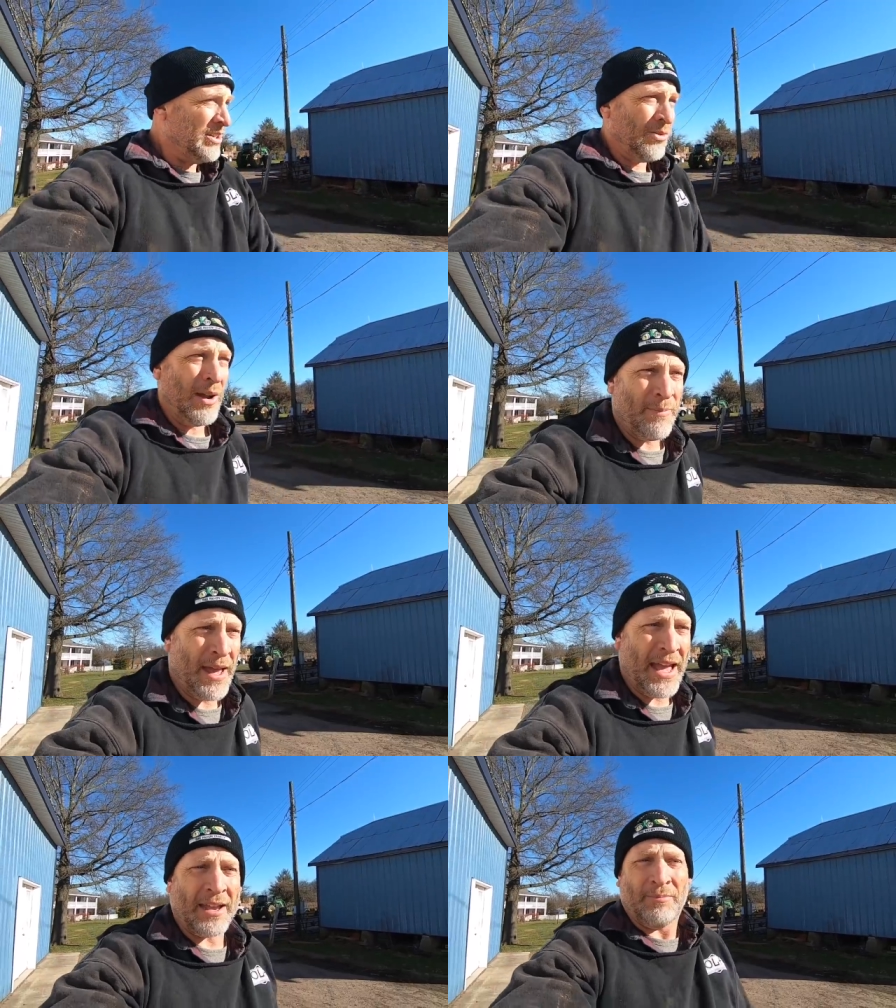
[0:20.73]
way
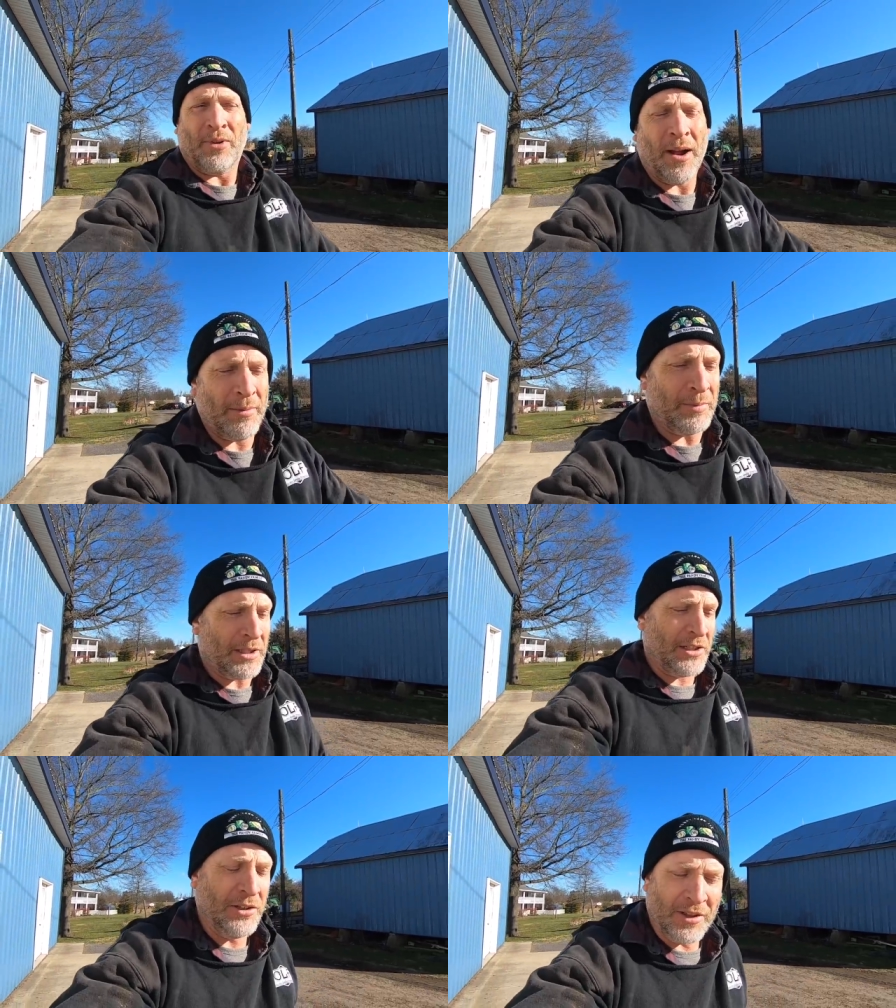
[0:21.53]
back in probably
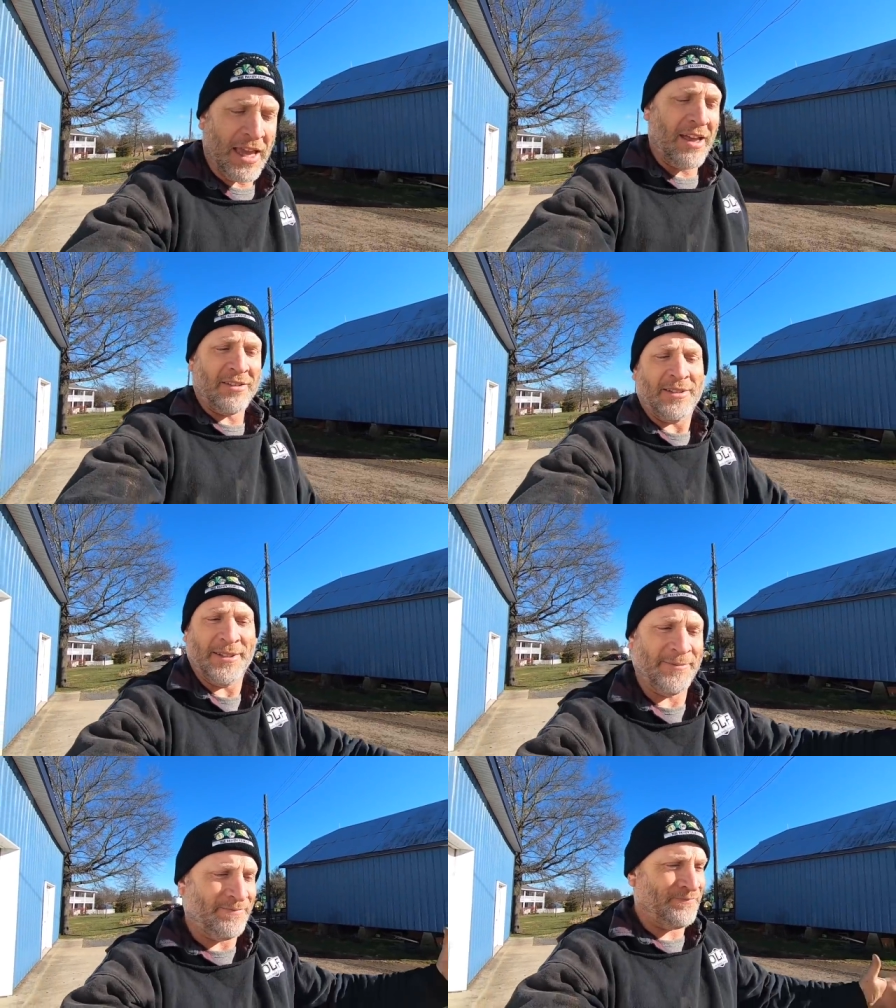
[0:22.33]

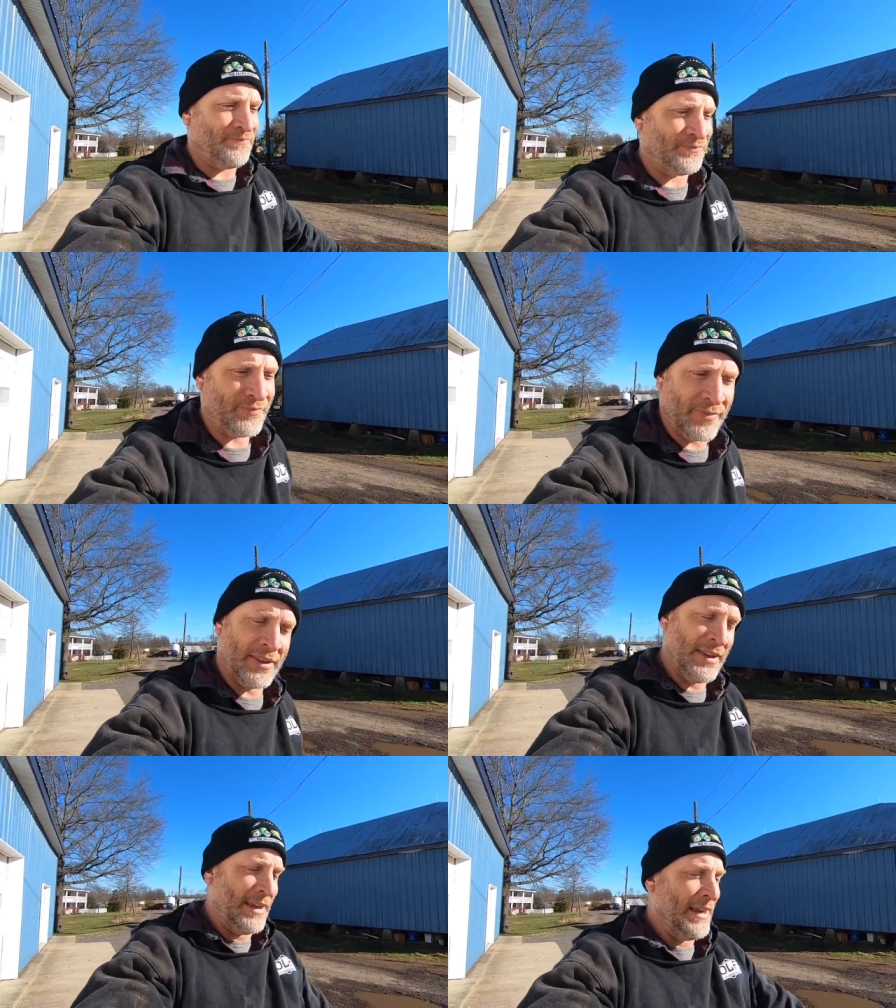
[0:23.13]

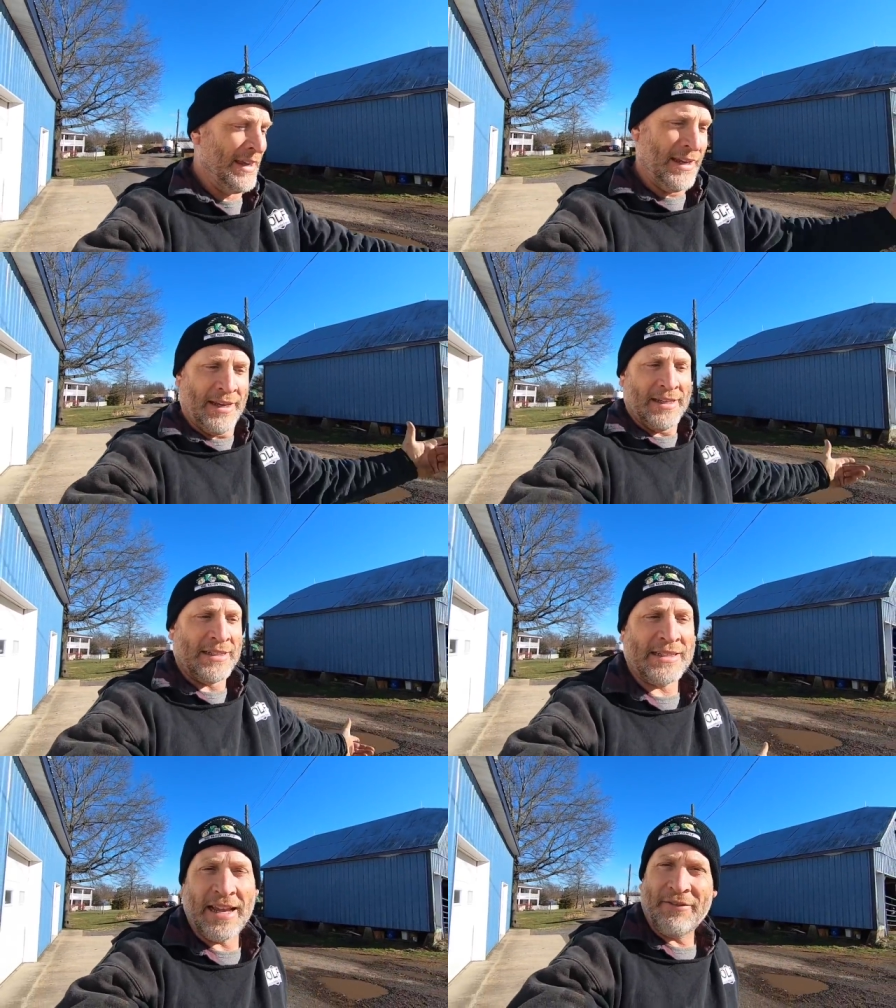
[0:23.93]

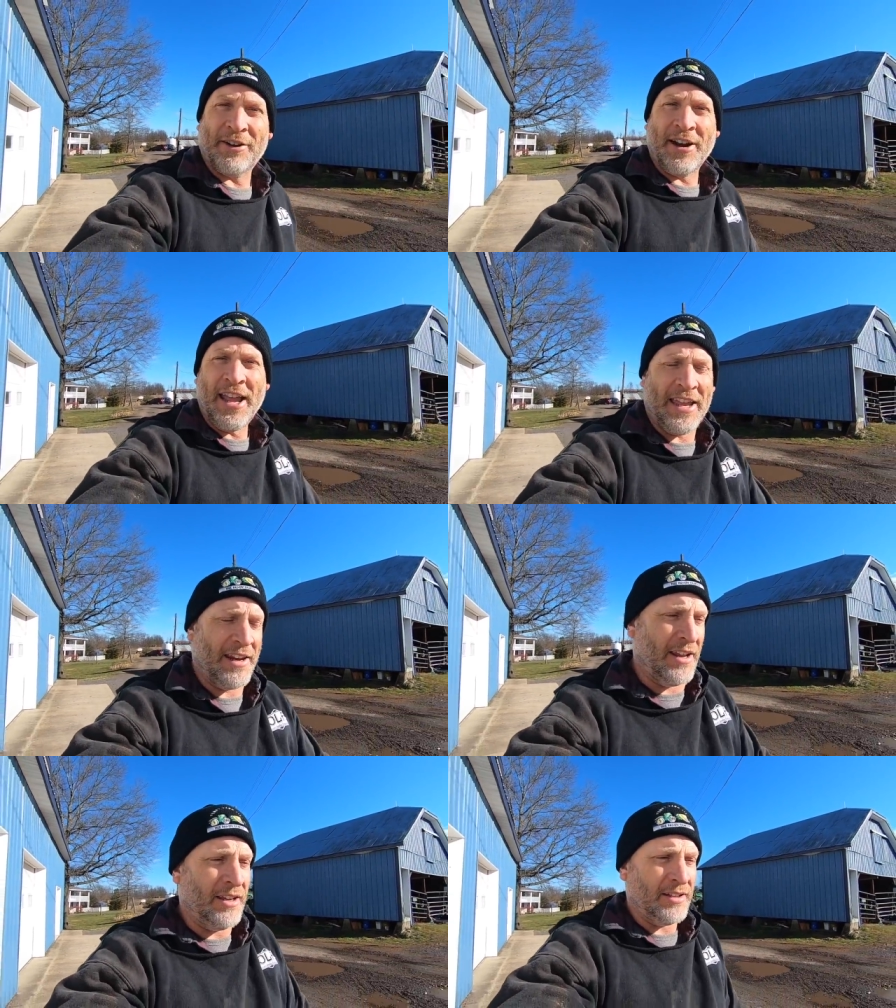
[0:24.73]
2007 or eight.
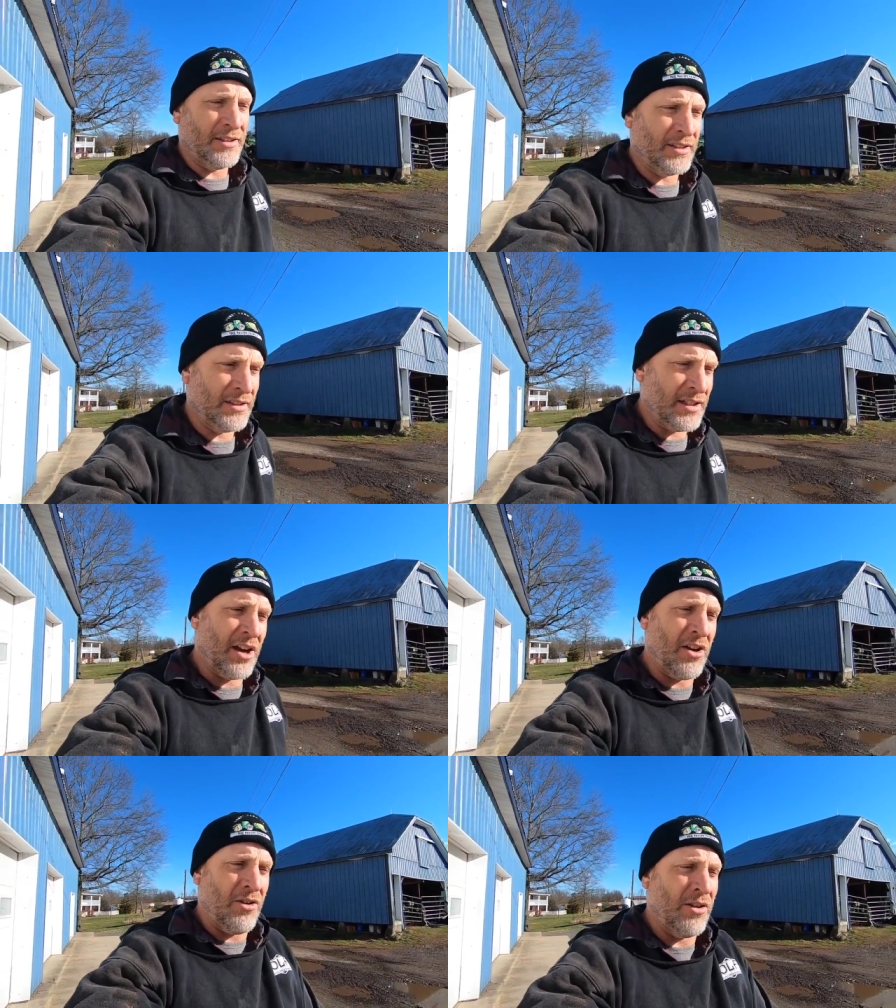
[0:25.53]

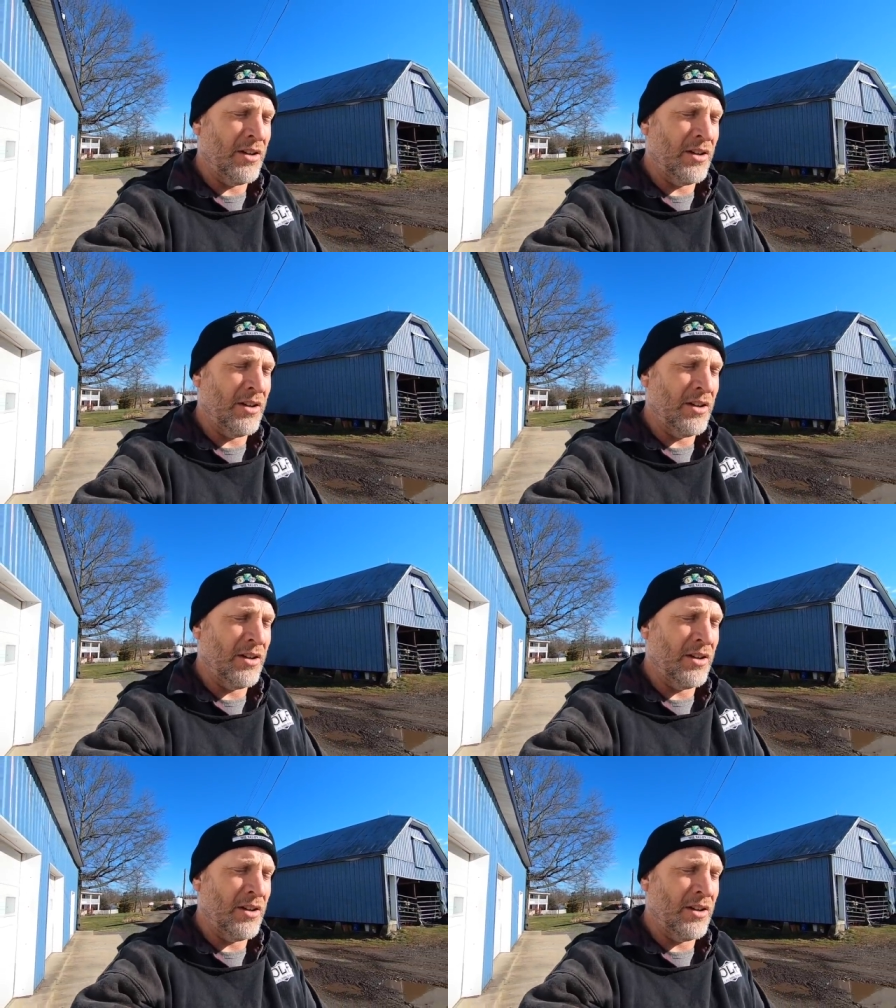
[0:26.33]
Now,